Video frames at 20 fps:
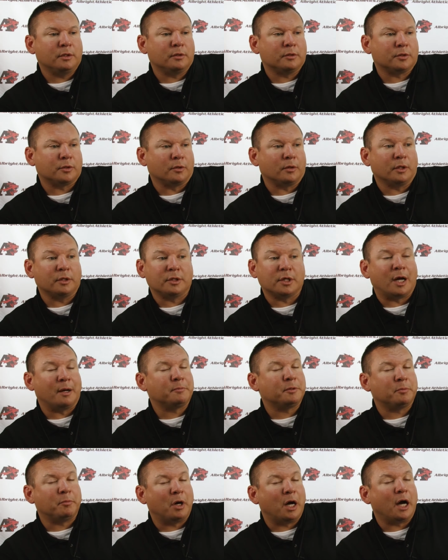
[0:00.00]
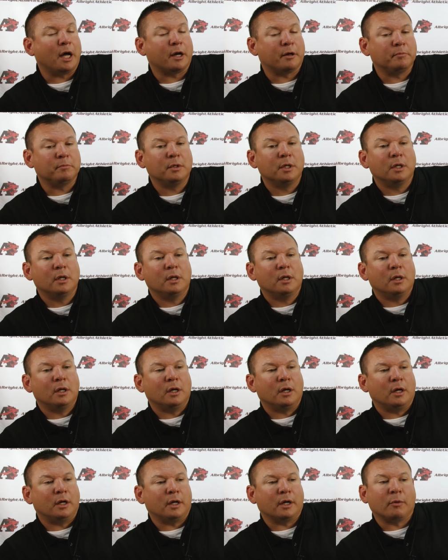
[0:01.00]
certainly top to bottom,
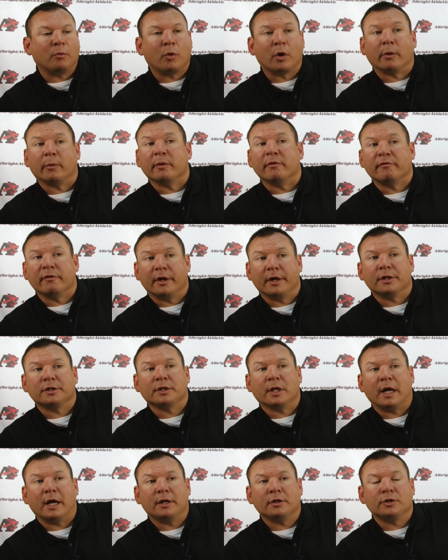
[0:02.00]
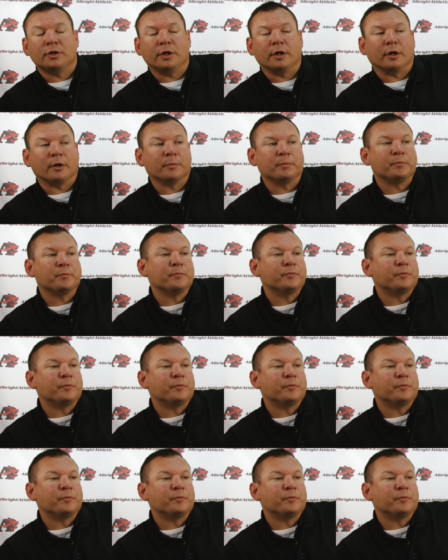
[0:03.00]
at where we finished last year.